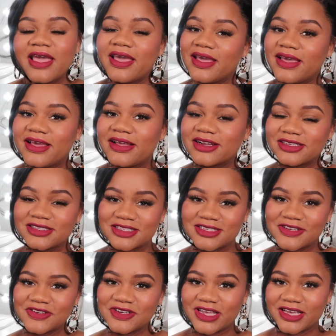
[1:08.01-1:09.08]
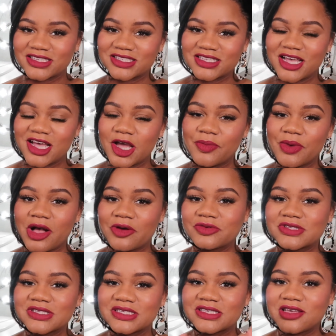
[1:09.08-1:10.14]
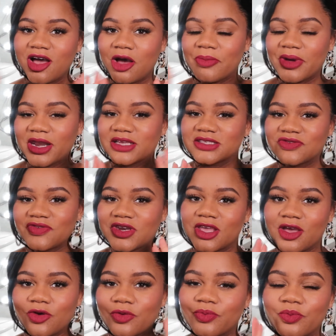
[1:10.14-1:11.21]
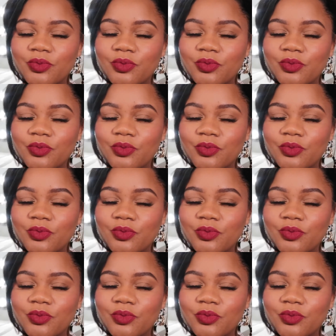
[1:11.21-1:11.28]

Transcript: And until next time, I will see y'all in my next video.